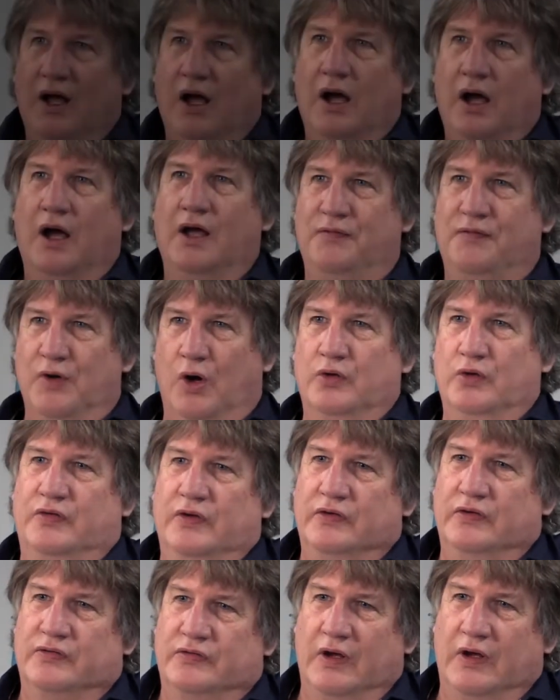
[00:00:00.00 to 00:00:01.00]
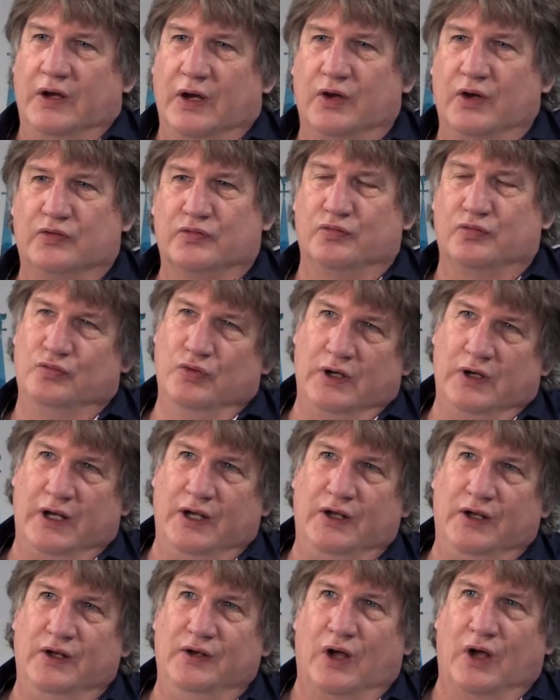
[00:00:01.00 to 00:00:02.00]
Hi, folks. It's
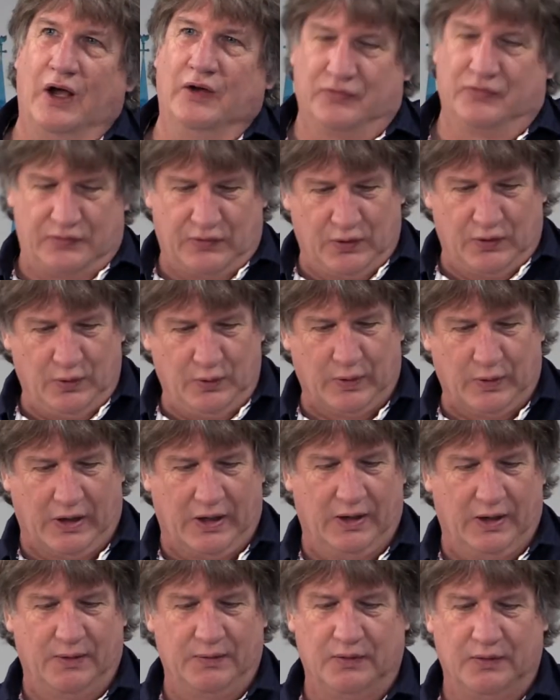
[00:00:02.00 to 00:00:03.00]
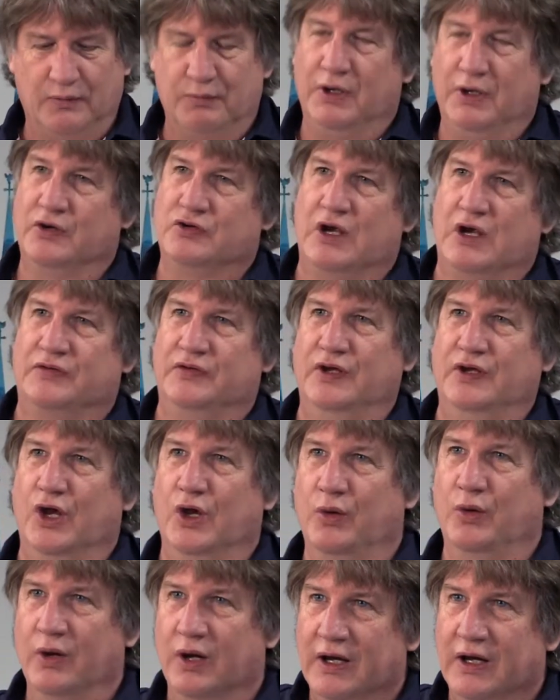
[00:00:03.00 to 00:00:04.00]
really nice to be addressing
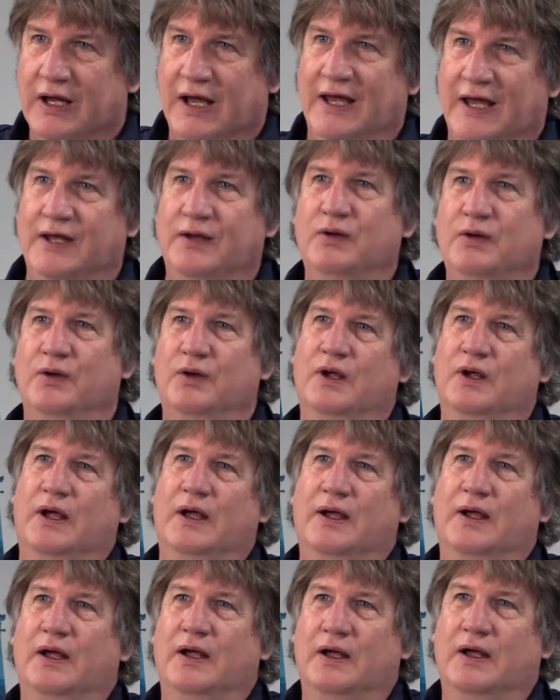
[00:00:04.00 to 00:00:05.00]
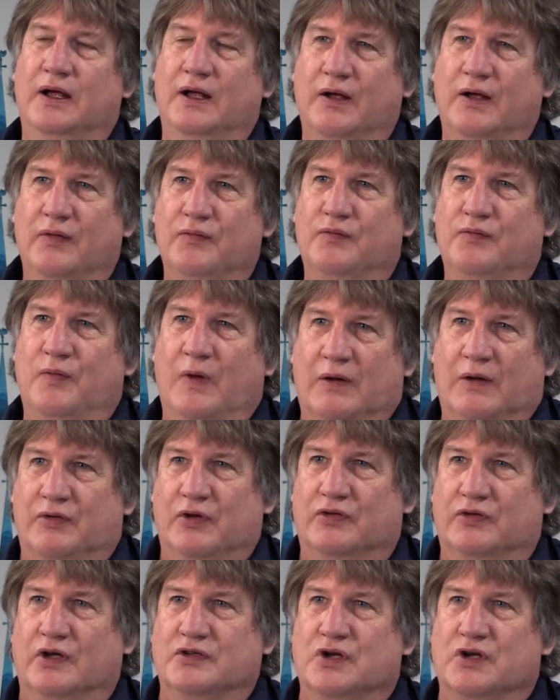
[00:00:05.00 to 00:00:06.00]
you again
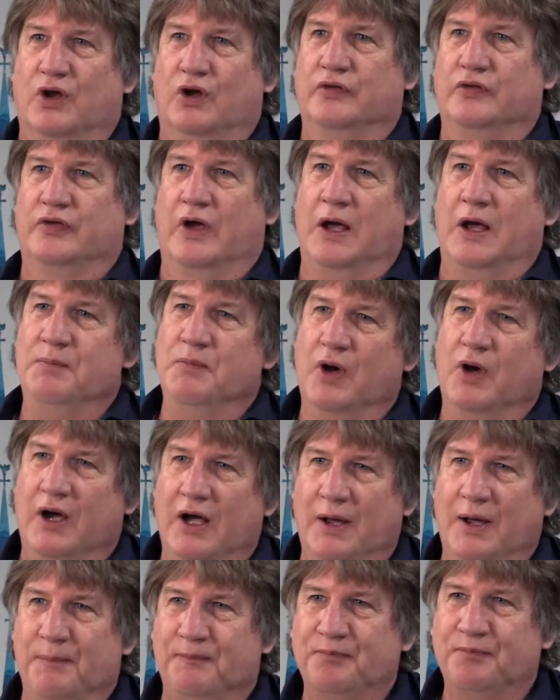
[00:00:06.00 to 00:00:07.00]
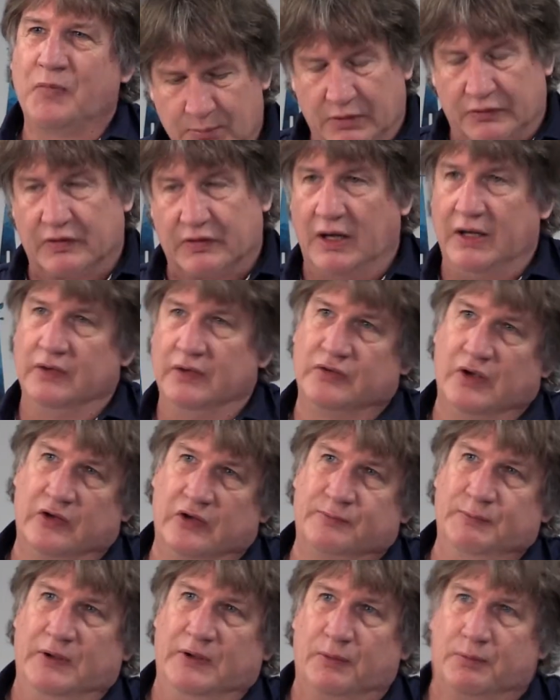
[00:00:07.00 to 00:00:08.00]
after such a long time. But Zane has
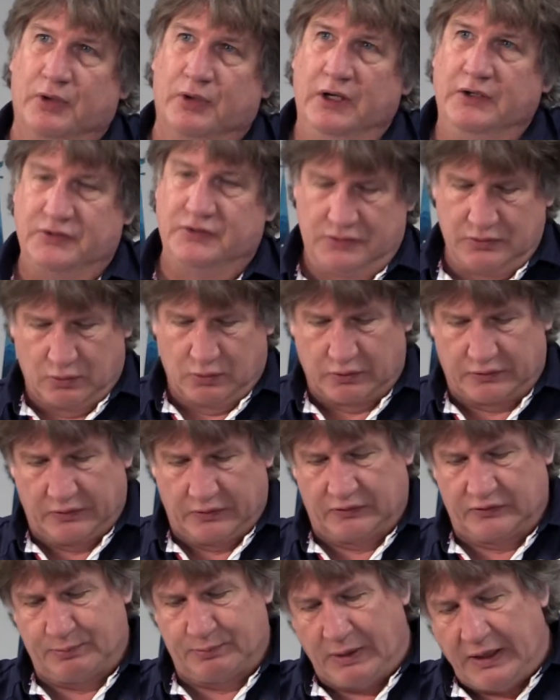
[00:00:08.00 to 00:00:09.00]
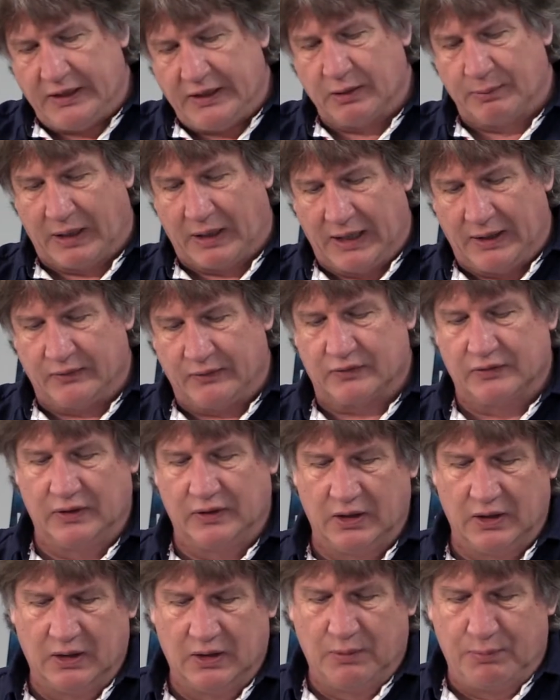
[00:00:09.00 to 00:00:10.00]
asked me to preach or to speak about
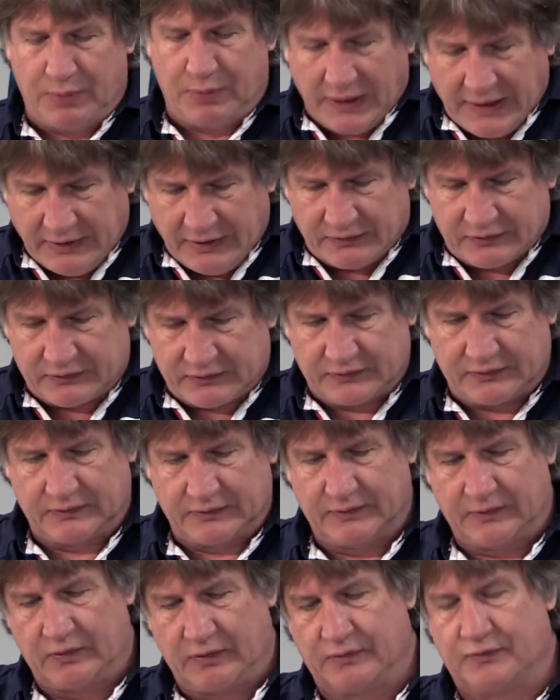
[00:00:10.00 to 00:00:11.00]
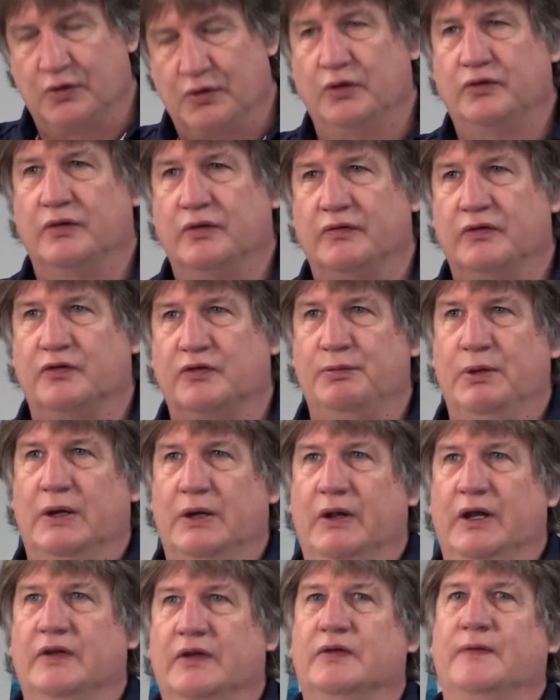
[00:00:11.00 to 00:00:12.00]
peace, the fruit of the
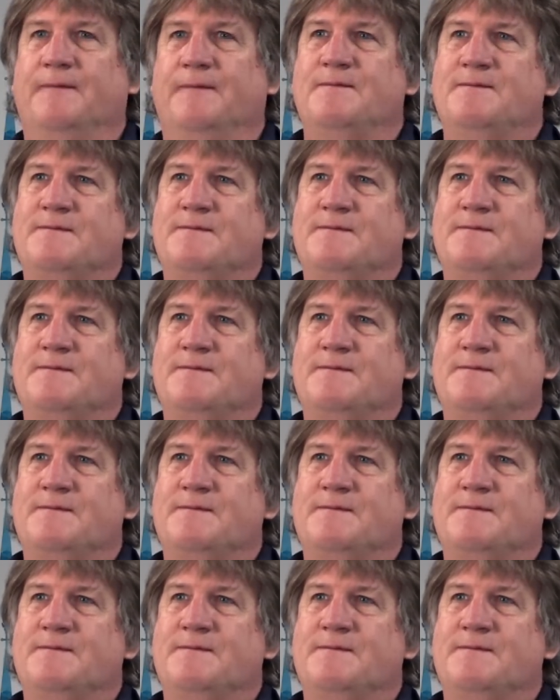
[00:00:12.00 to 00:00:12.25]
Spirit.